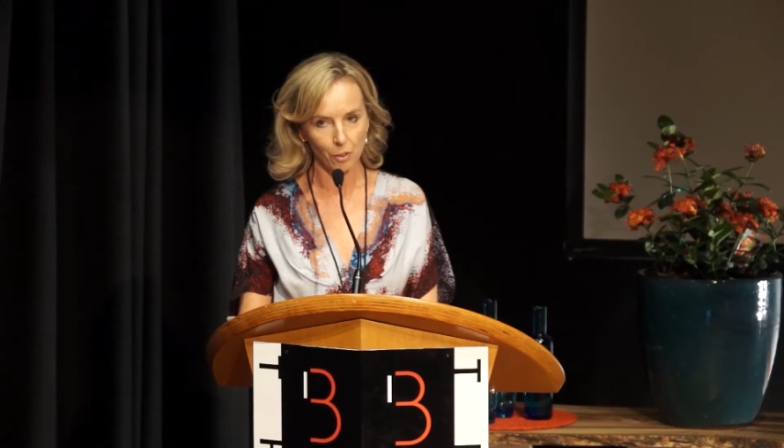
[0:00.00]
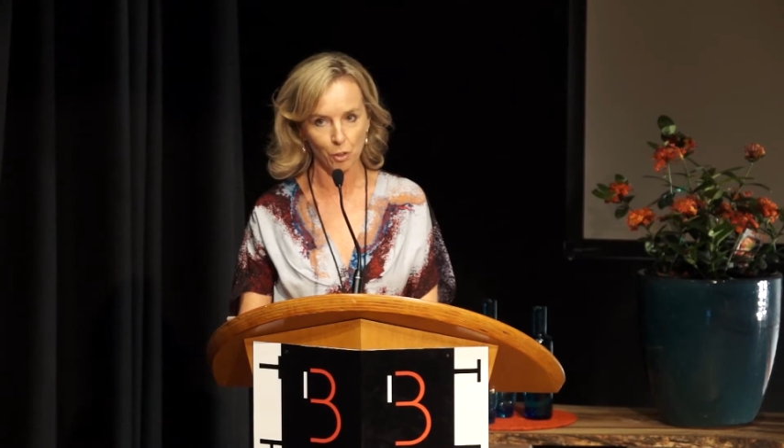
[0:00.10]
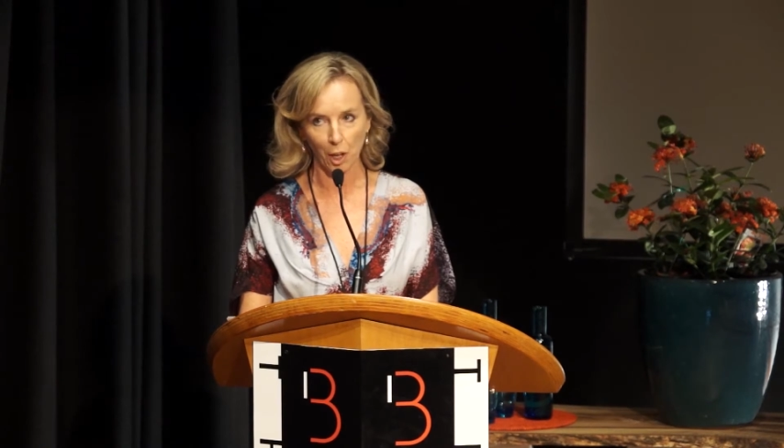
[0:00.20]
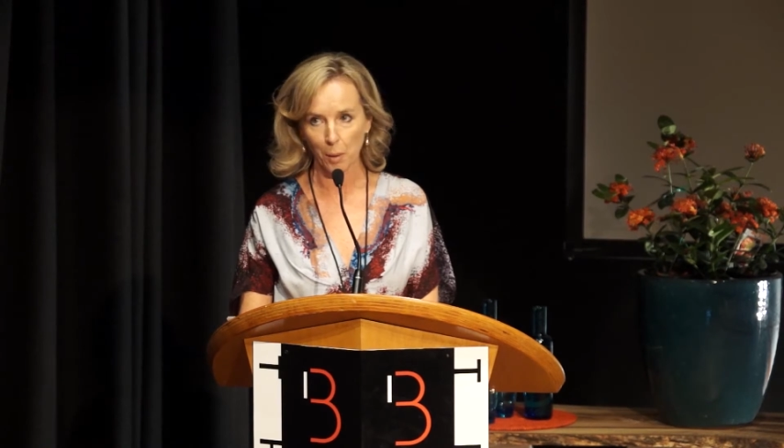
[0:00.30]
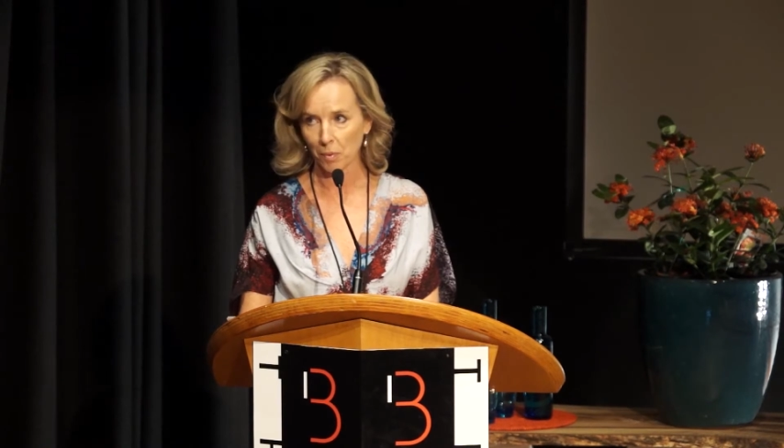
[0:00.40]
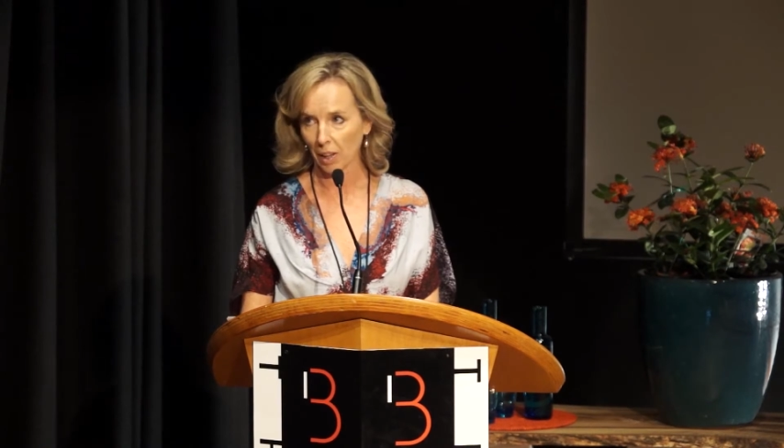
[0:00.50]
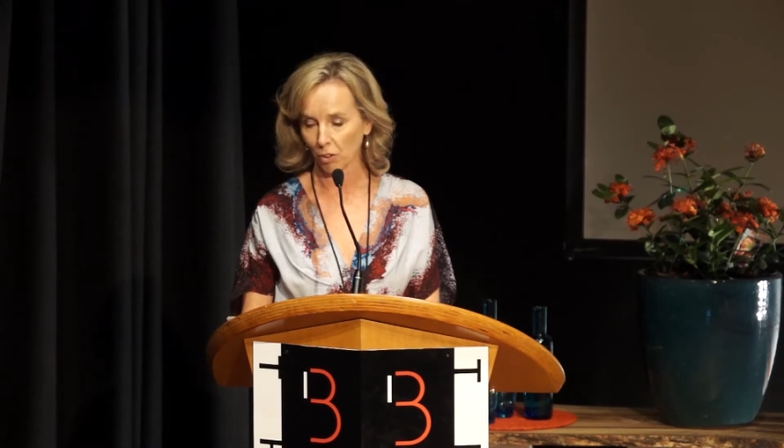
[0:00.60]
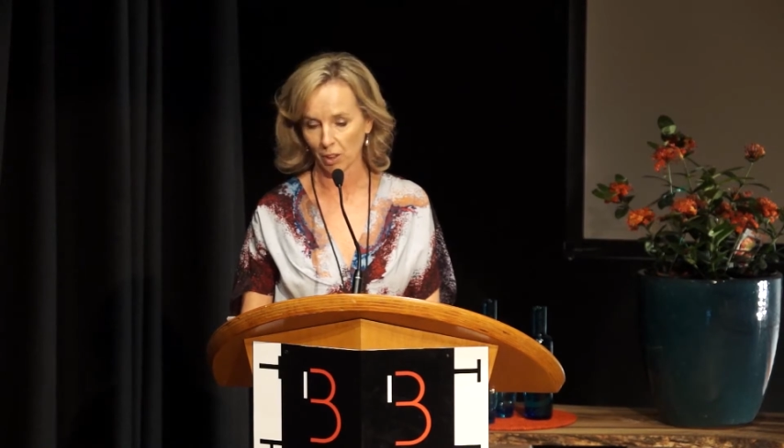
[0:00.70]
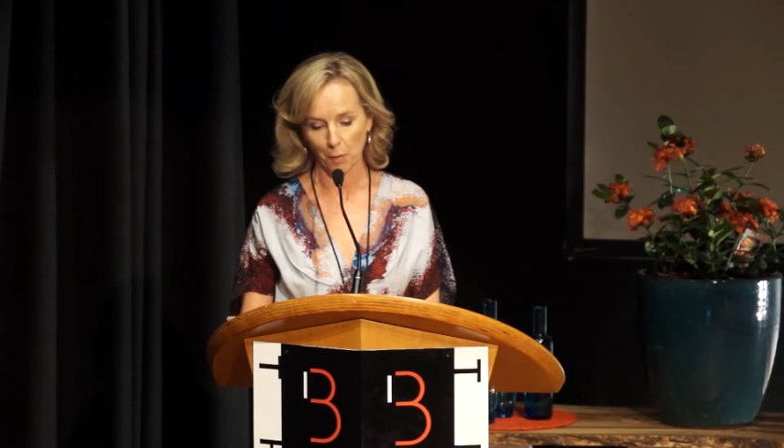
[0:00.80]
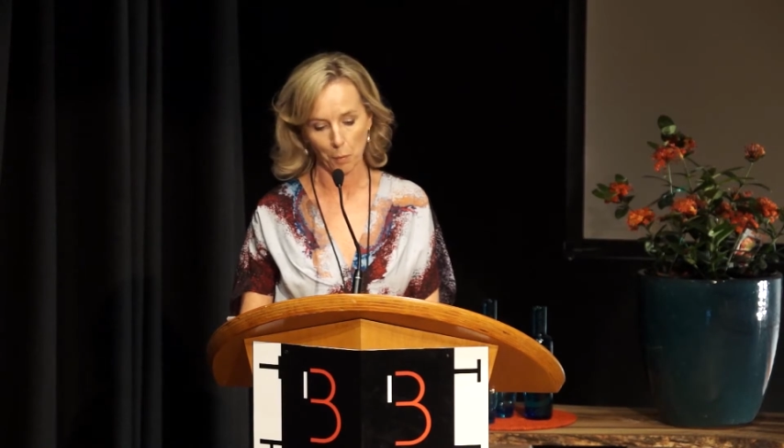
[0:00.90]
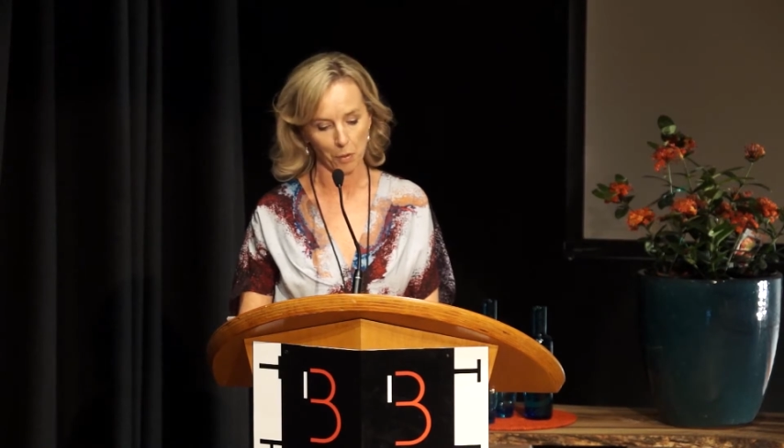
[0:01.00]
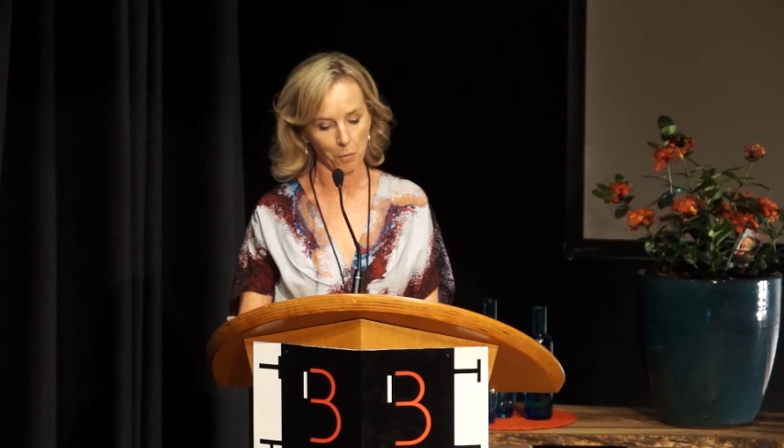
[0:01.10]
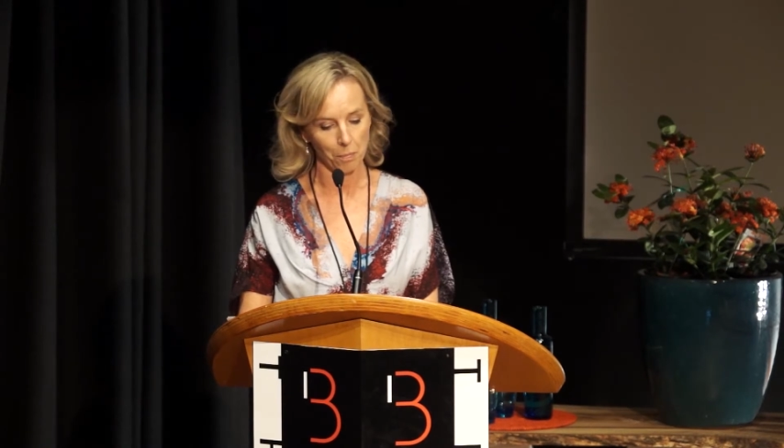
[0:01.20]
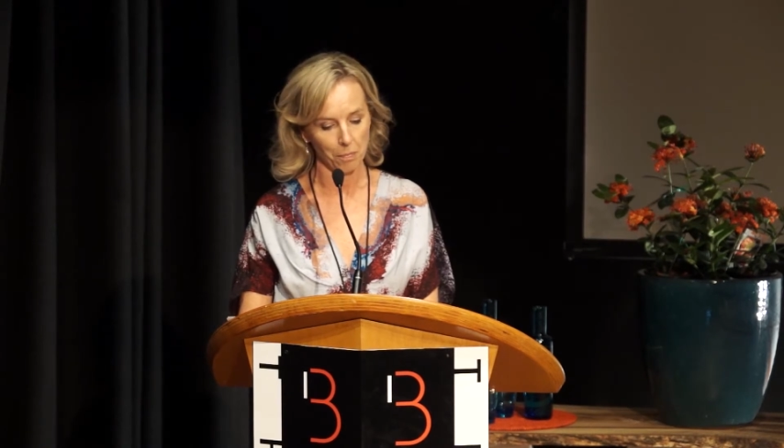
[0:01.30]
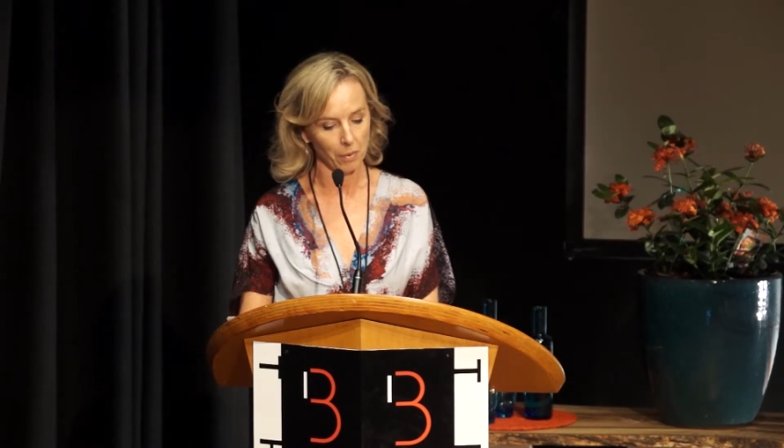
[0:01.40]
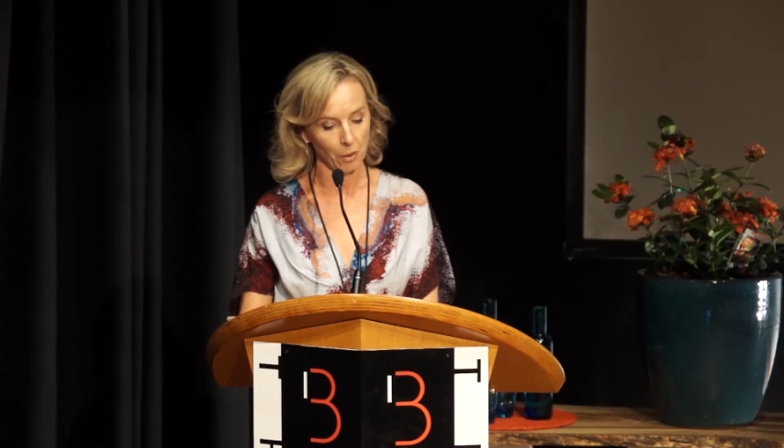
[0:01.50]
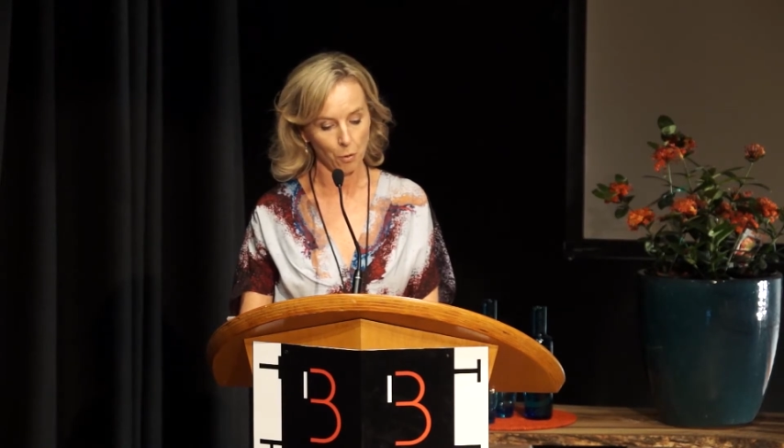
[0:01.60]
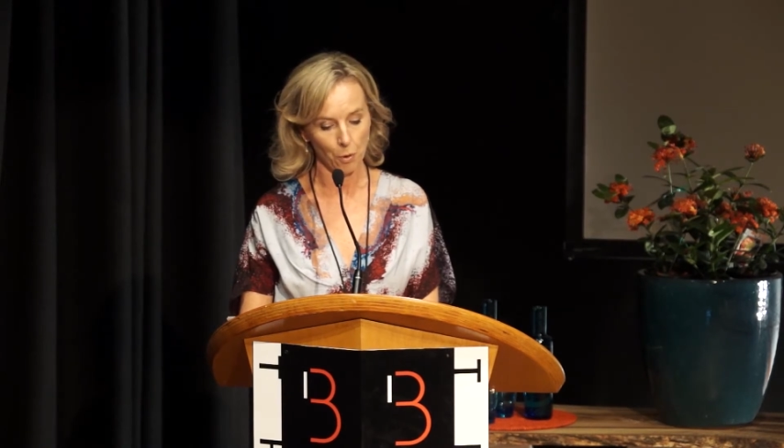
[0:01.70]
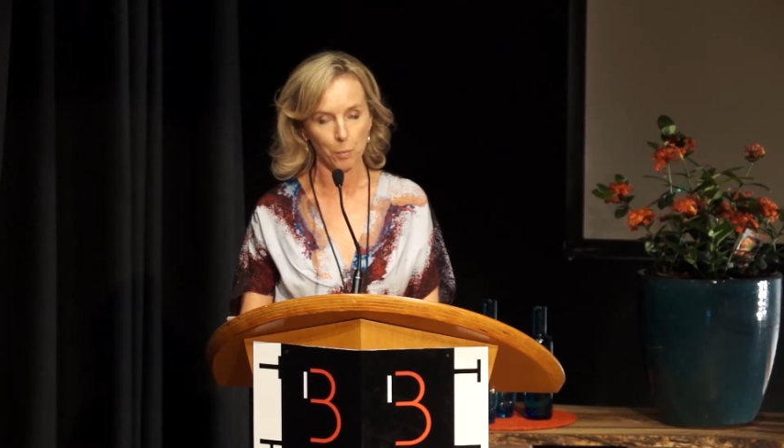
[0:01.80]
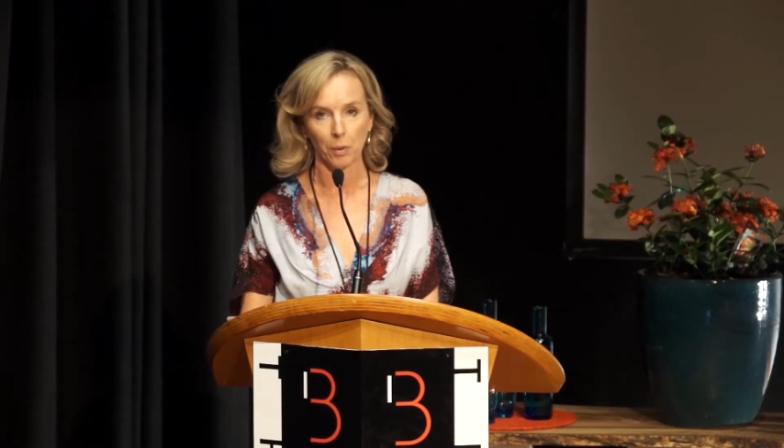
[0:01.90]
James actually came up with an
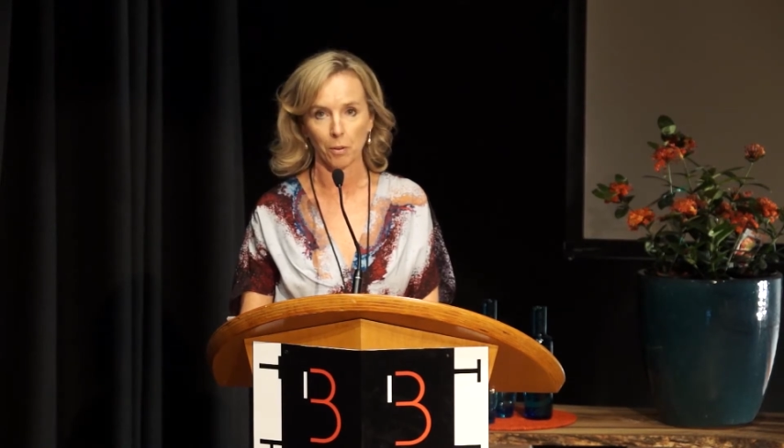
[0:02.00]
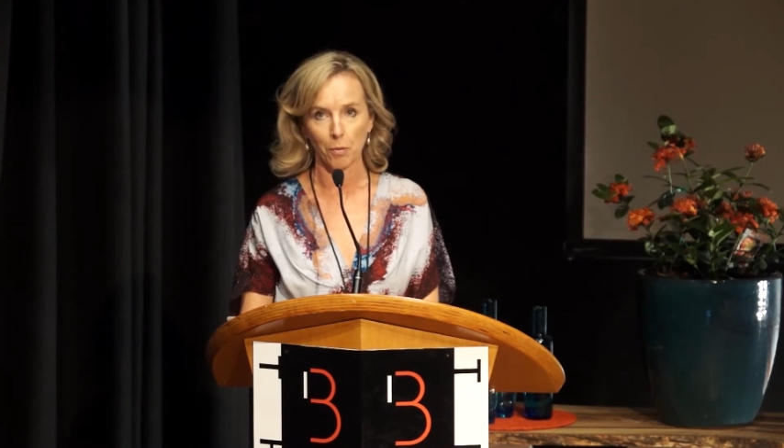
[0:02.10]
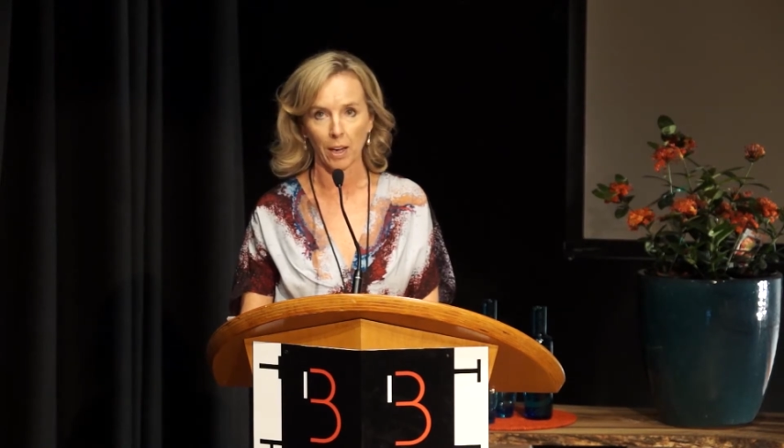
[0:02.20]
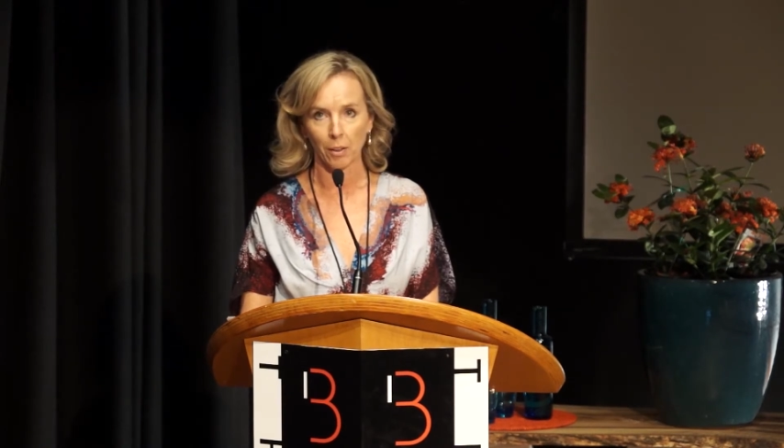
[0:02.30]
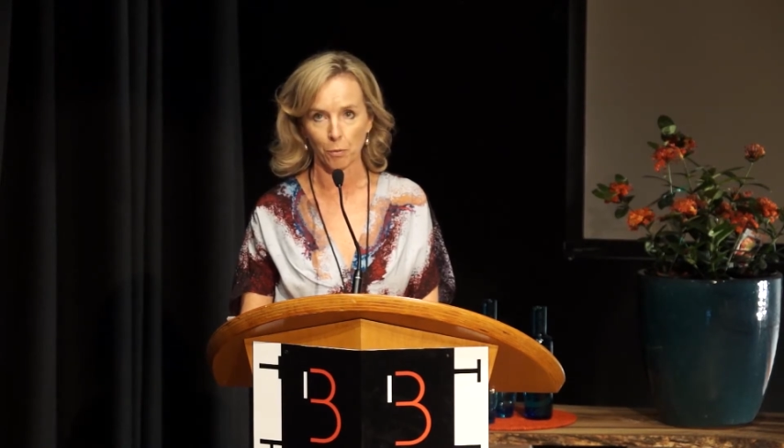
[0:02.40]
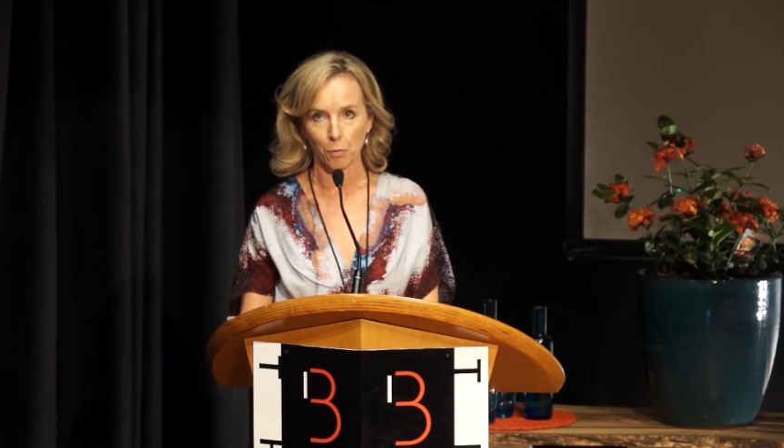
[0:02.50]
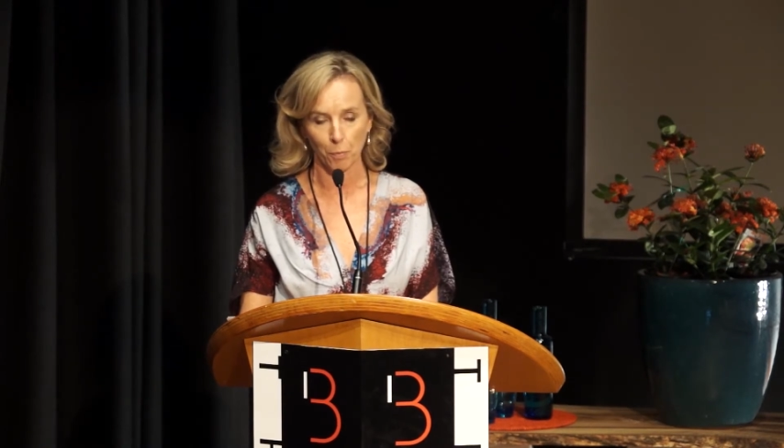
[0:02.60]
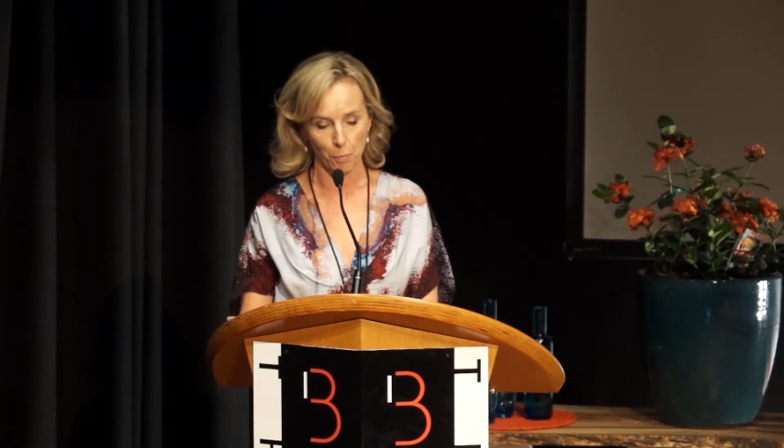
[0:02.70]
incredible innovative